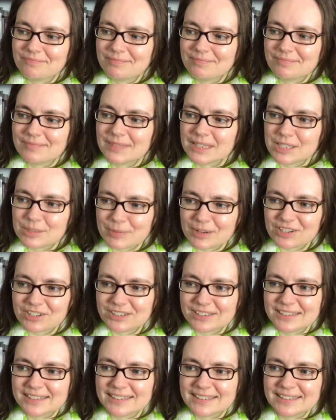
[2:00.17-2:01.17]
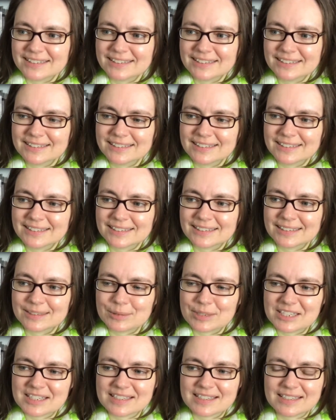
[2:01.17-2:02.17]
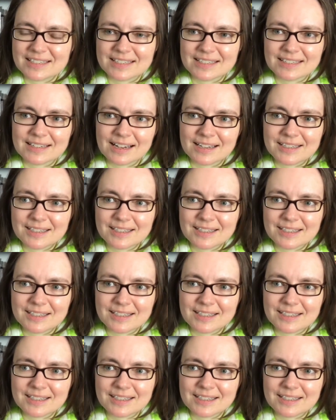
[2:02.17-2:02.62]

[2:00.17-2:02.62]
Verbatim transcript: Especially, let me see, I did